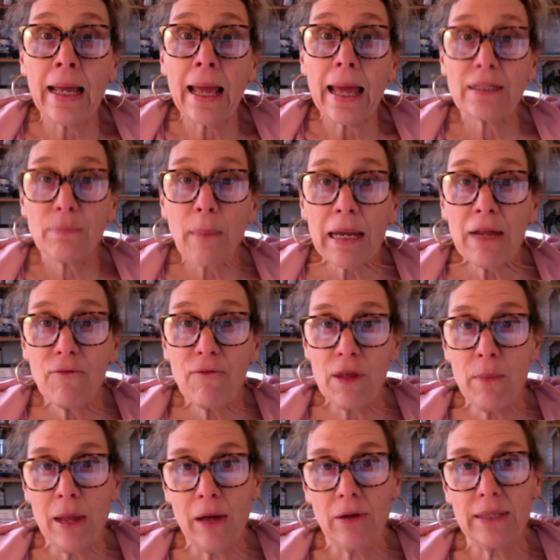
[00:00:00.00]
As many
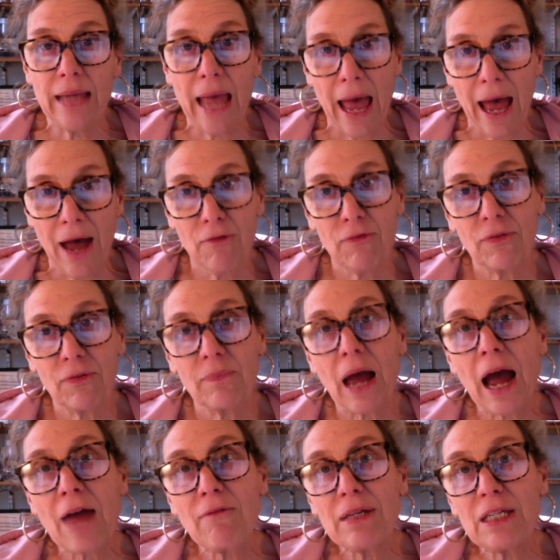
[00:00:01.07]
females have,
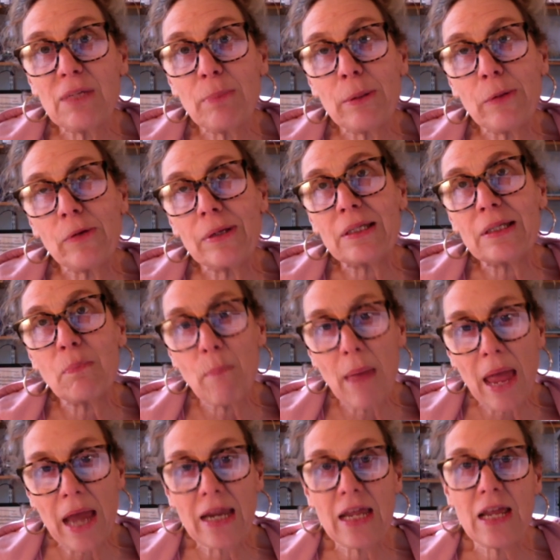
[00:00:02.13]
I've experienced
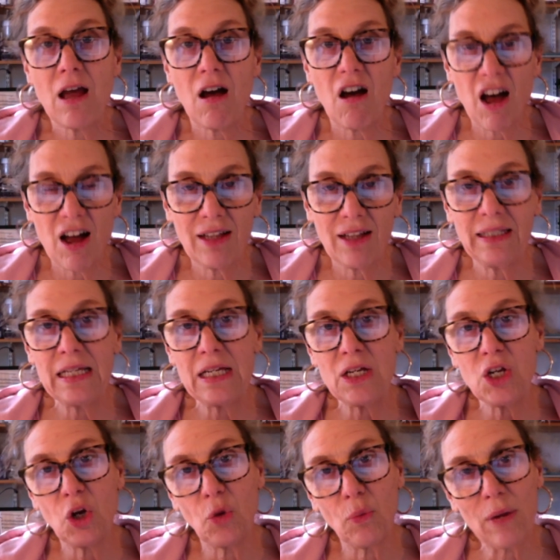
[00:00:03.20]
many
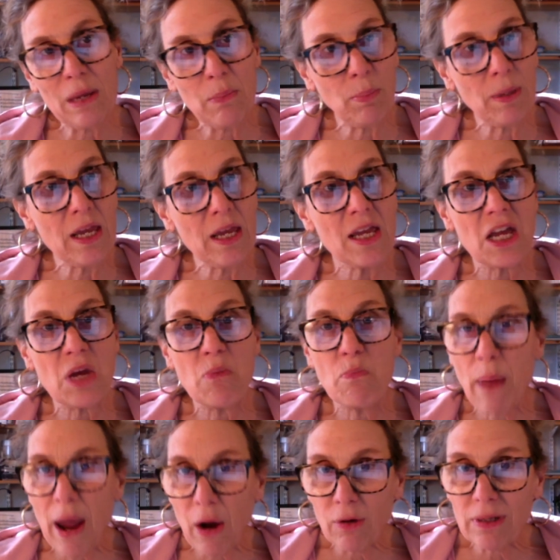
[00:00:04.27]
ugly, creepy,
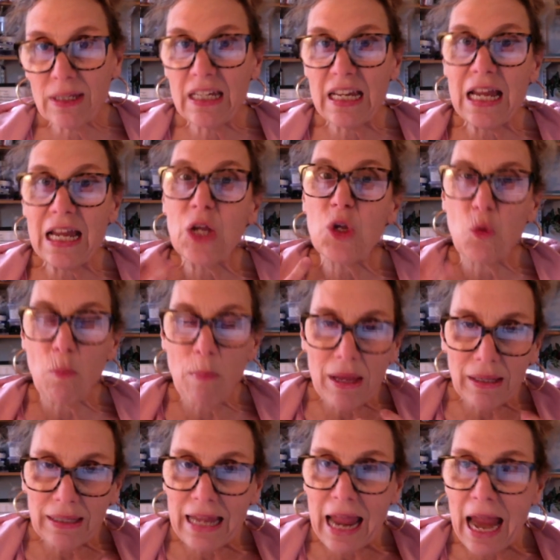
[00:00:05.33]
embarrassing,
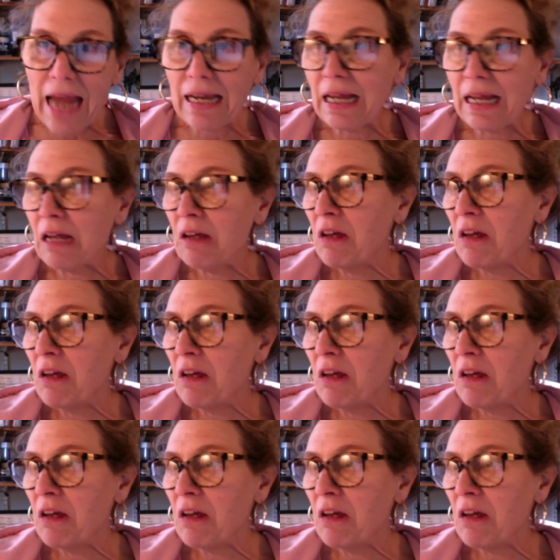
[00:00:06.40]
humiliating,